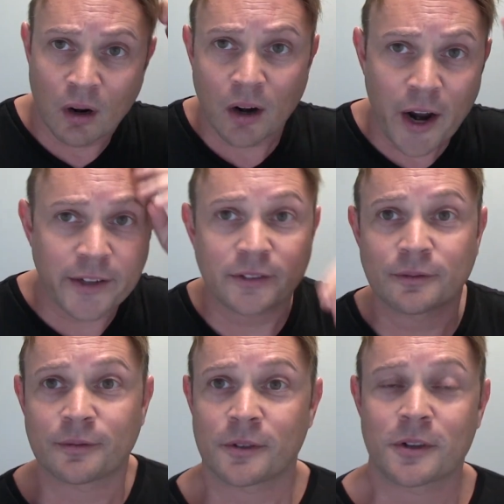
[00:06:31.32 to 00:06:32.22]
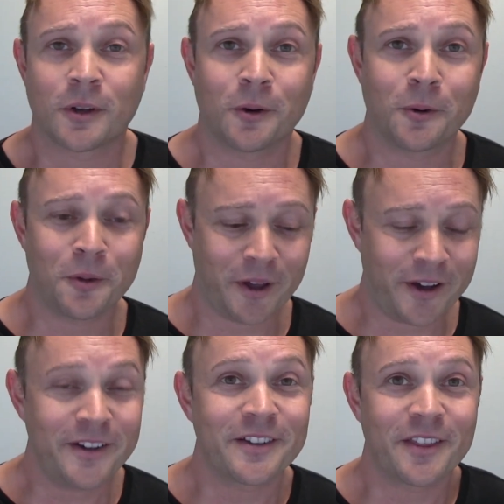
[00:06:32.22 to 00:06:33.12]
Alright, so
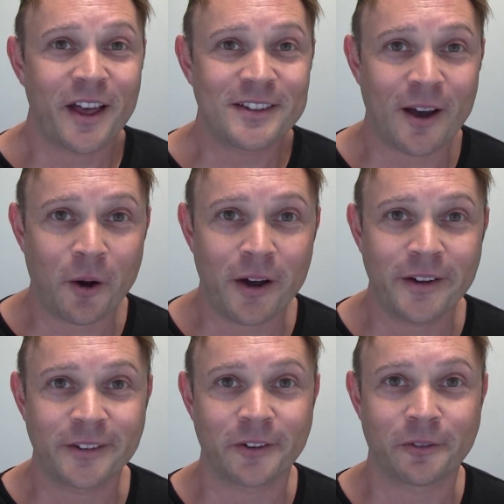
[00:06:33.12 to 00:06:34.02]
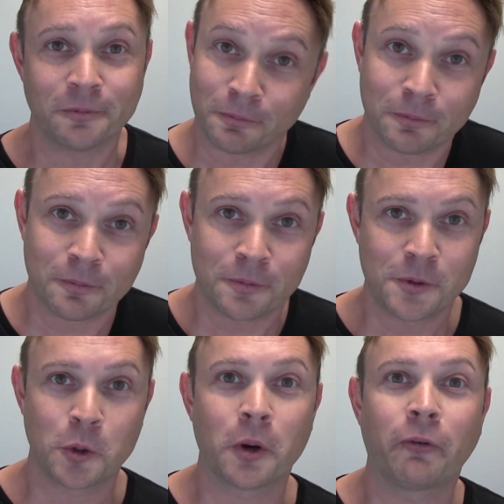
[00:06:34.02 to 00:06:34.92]
that's how I
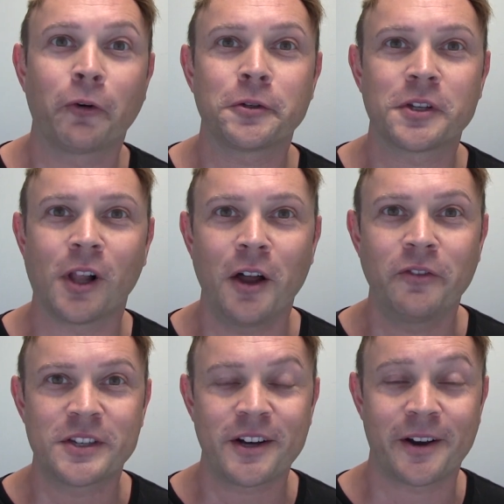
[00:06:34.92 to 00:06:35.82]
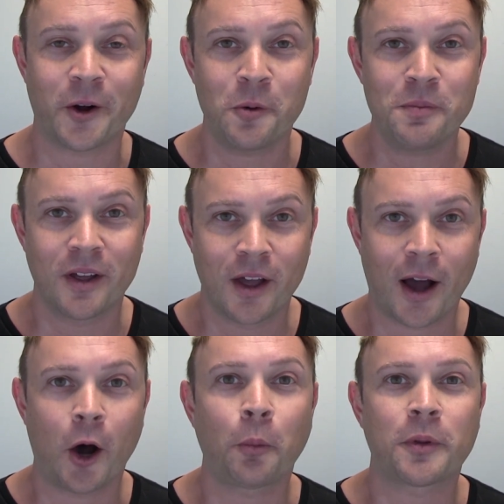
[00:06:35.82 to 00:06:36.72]
do a full salon visit at
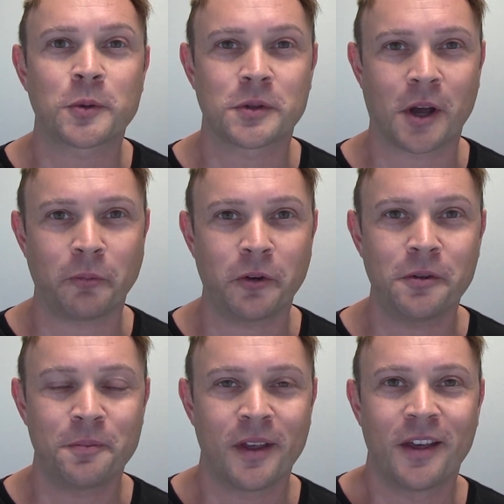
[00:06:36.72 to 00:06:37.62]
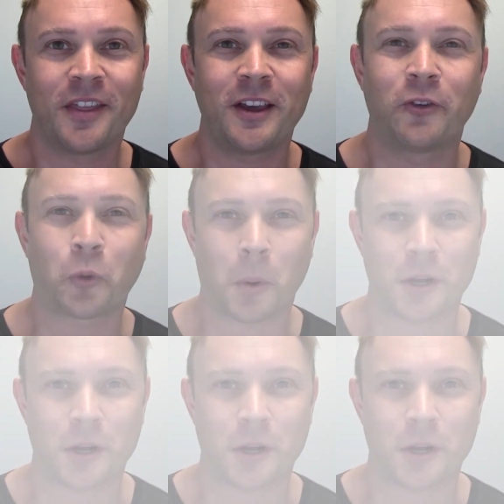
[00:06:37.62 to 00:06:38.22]
home. I hope this was helpful. Thank you for